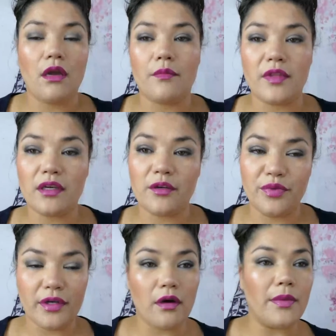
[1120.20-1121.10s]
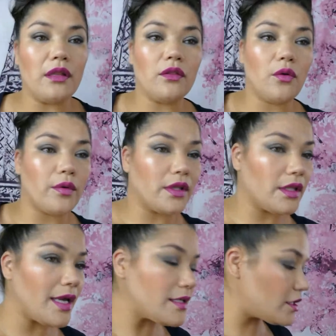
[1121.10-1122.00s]
I'm not going to put it on my lower
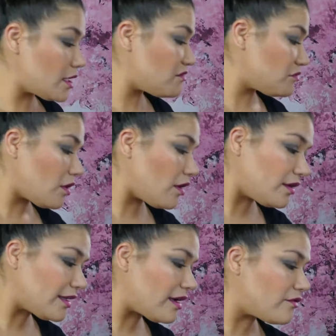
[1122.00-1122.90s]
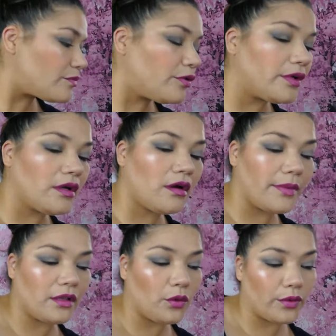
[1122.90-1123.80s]
lash. I hardly ever put it on
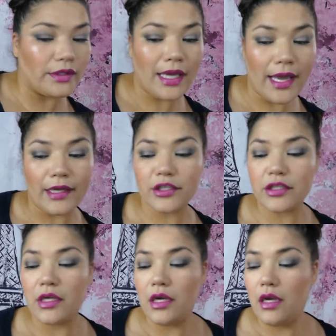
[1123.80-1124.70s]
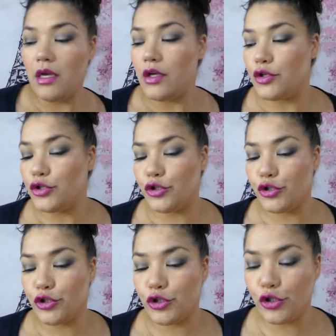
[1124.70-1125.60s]
my lower lash.
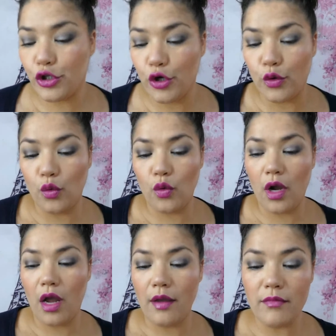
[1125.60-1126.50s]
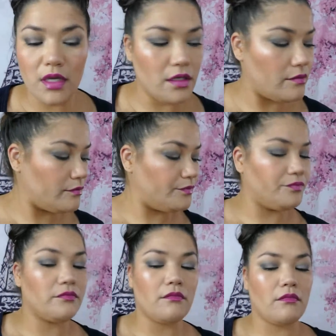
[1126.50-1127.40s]
So I'm going to
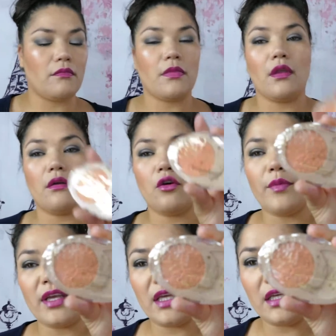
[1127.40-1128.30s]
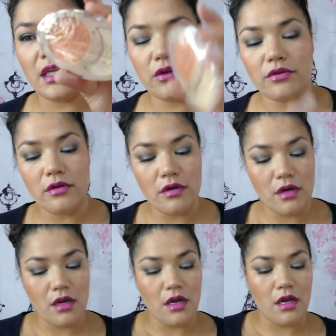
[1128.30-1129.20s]
go back in here,
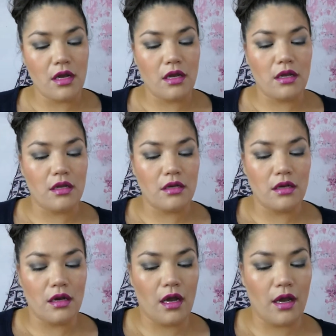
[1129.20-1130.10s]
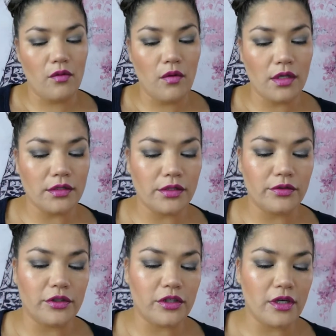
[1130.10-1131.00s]
and I want to
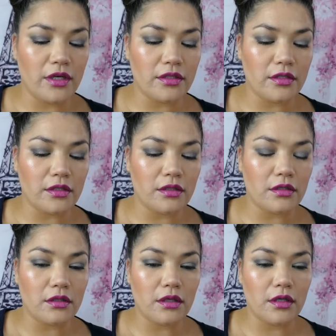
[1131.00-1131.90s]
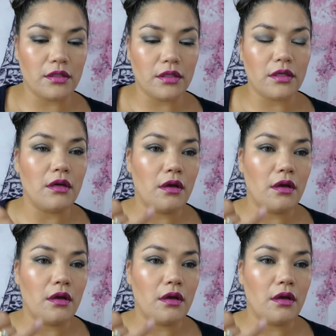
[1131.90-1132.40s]
just kind of